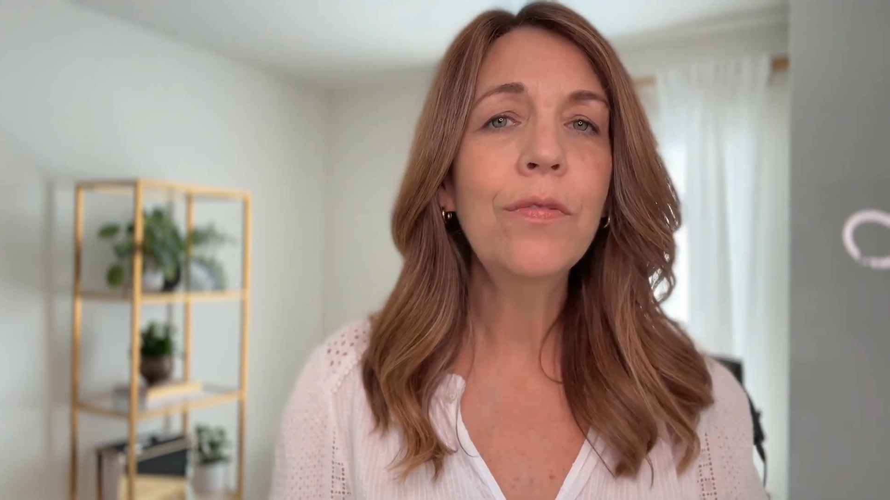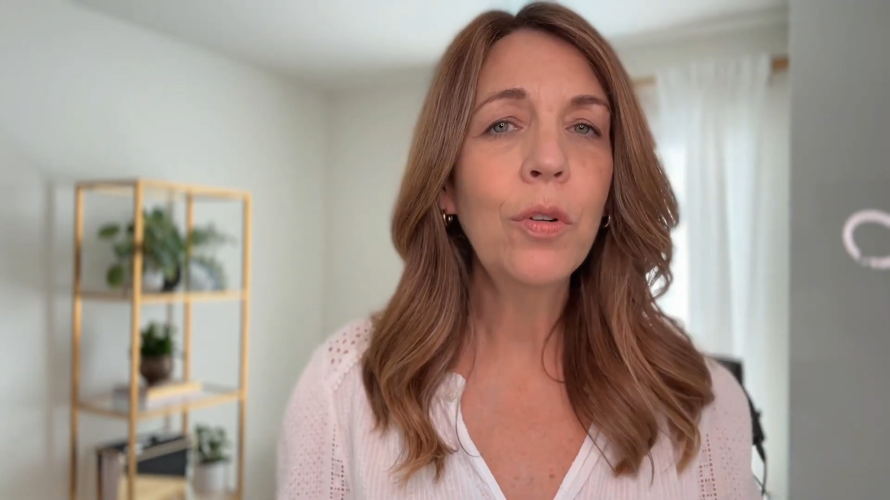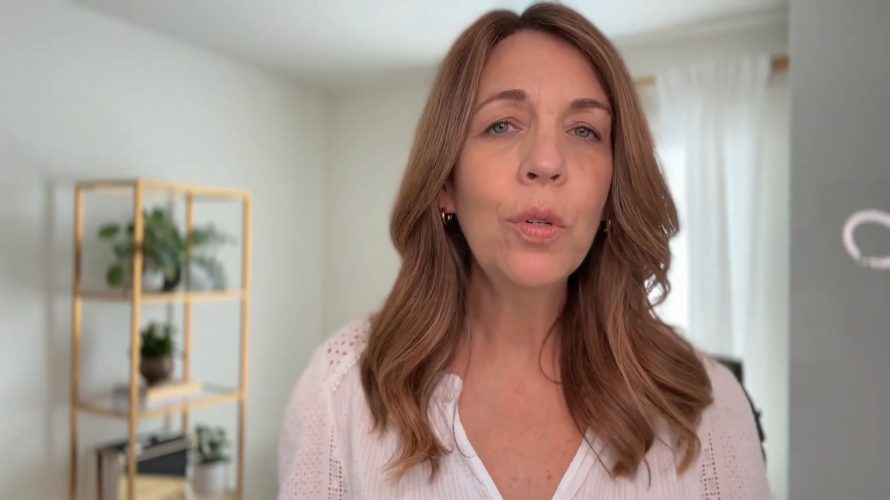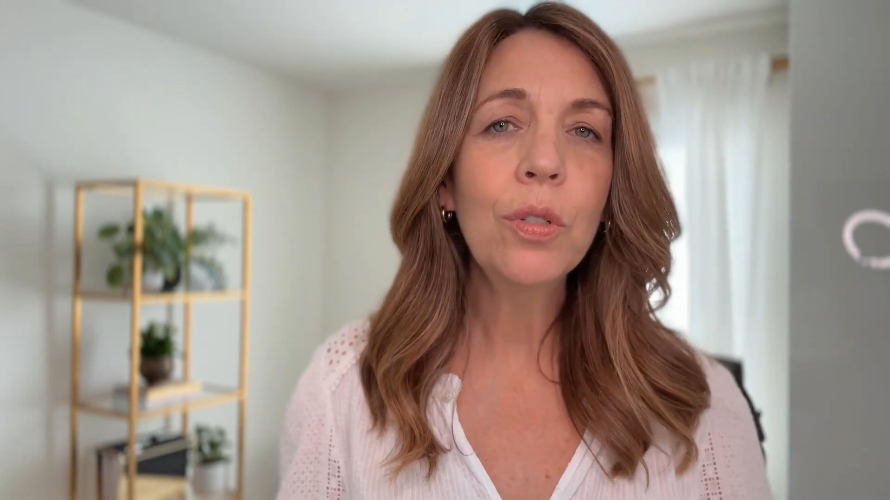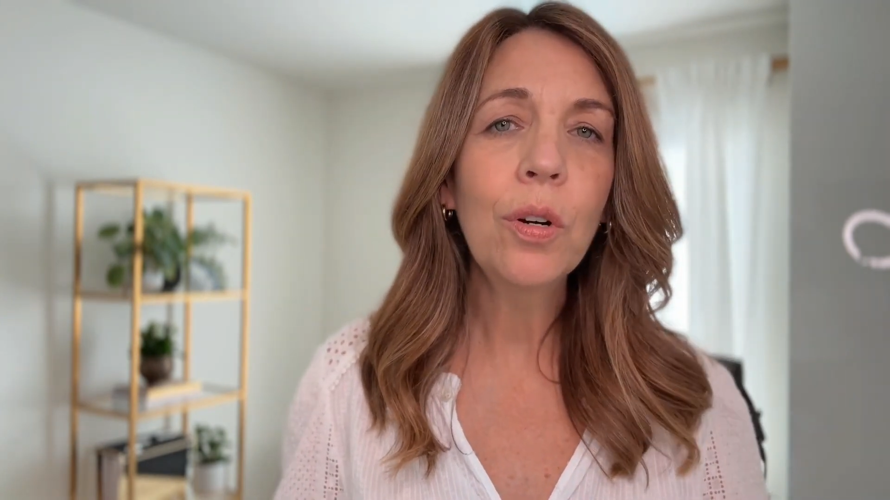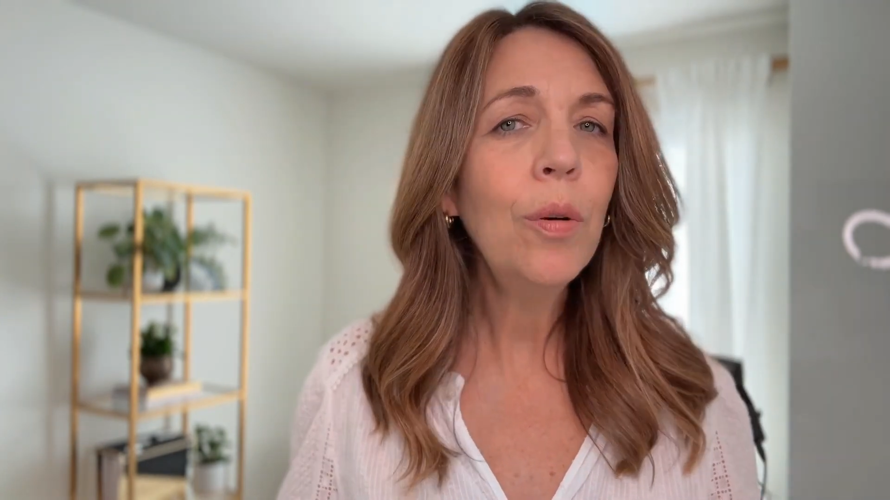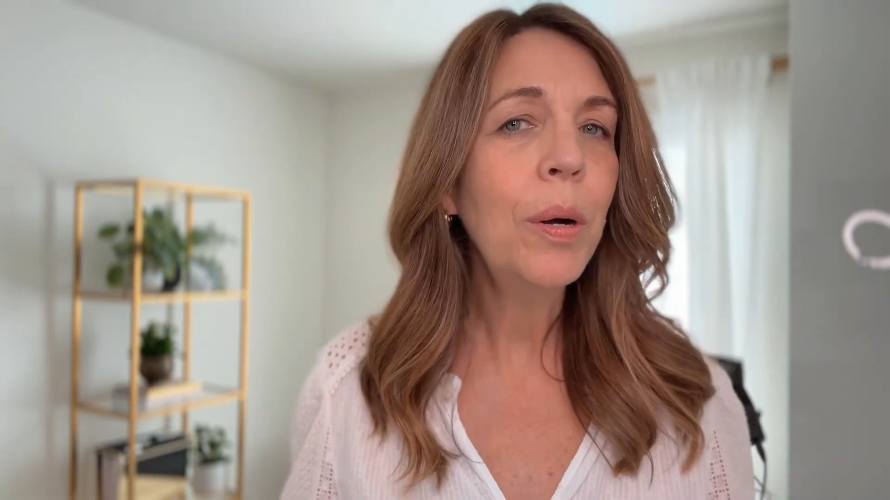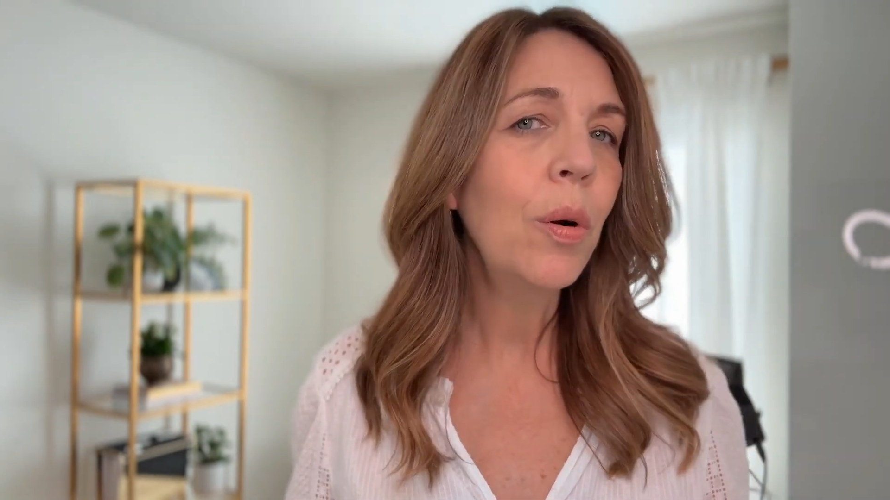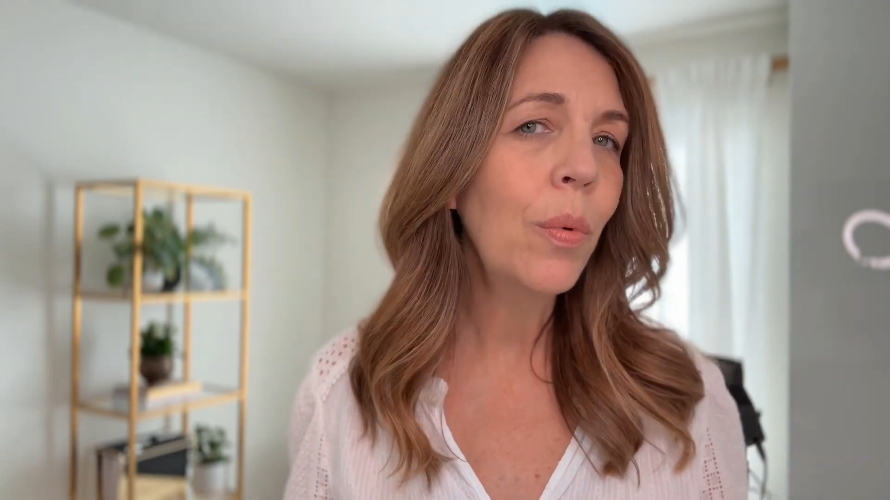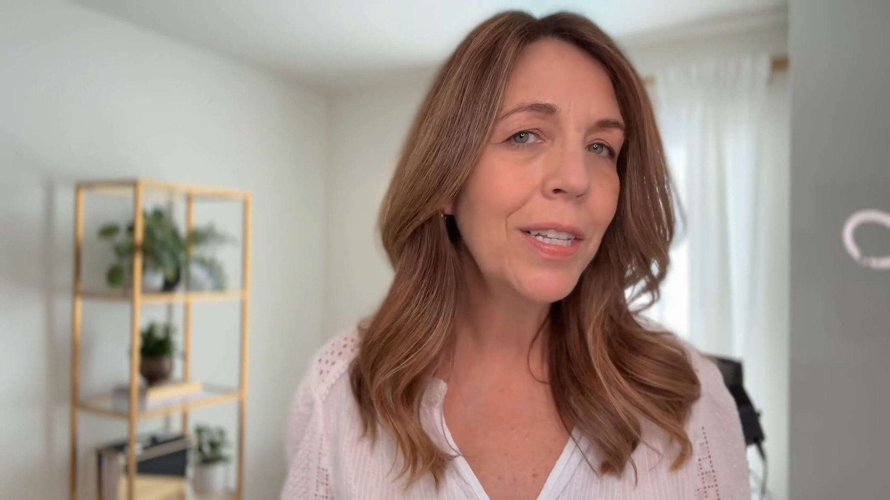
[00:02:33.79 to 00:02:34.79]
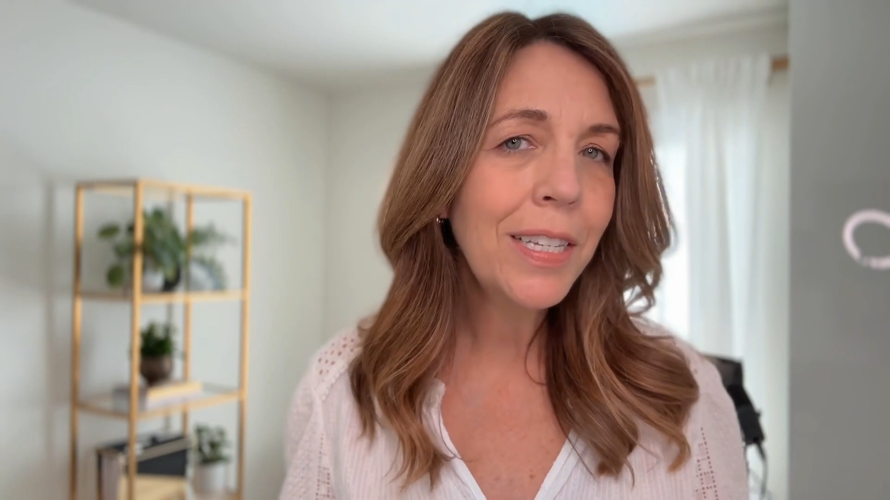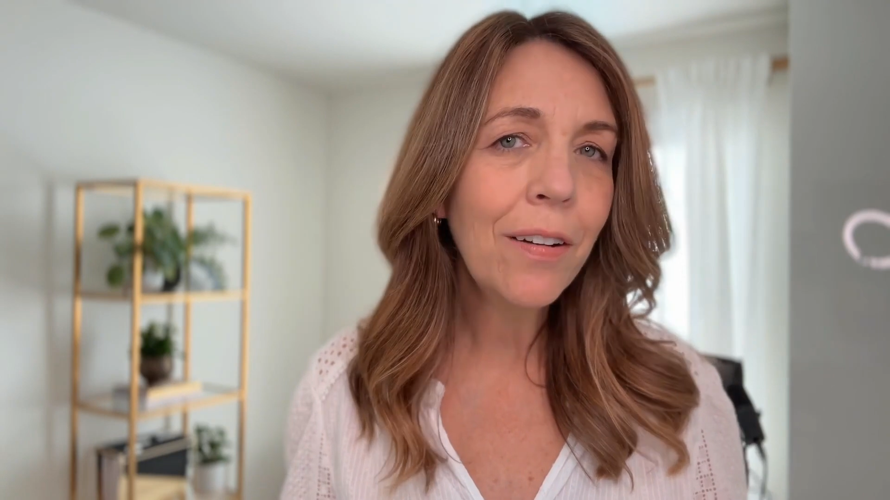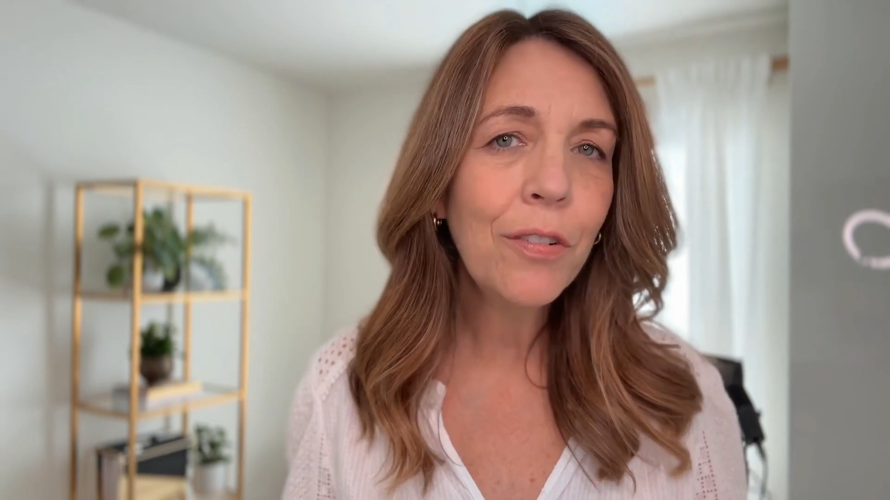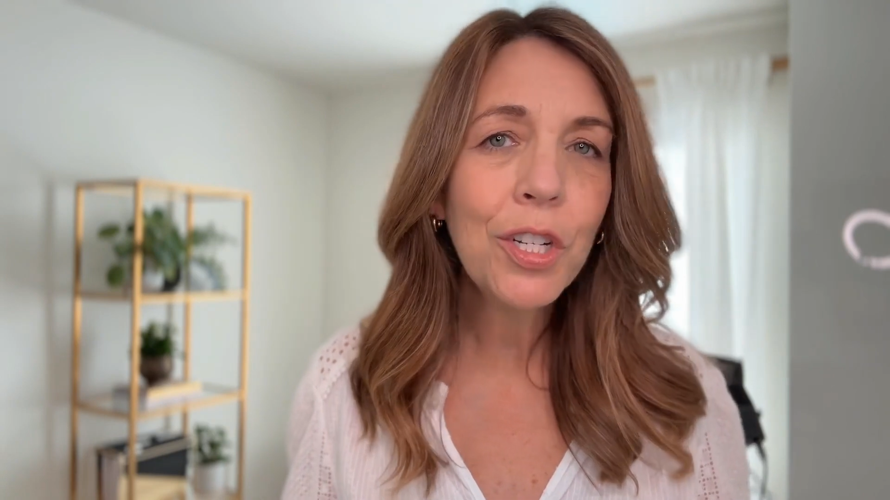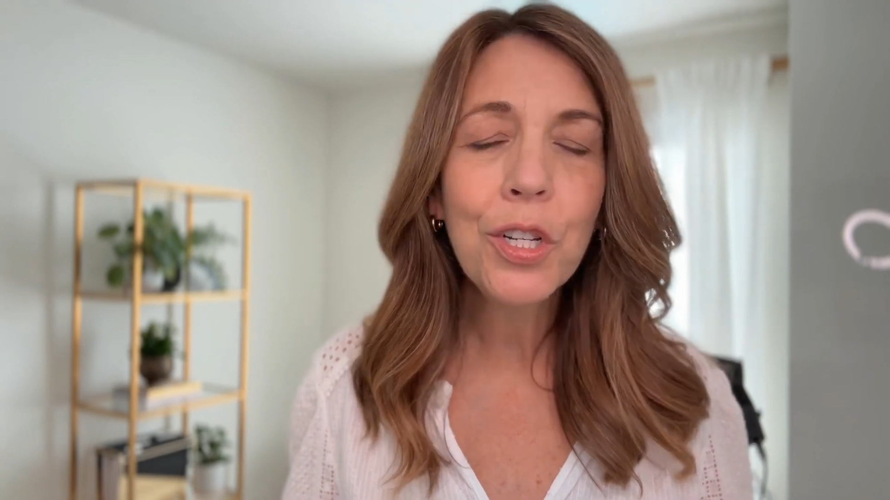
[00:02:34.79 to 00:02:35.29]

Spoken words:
folder about once every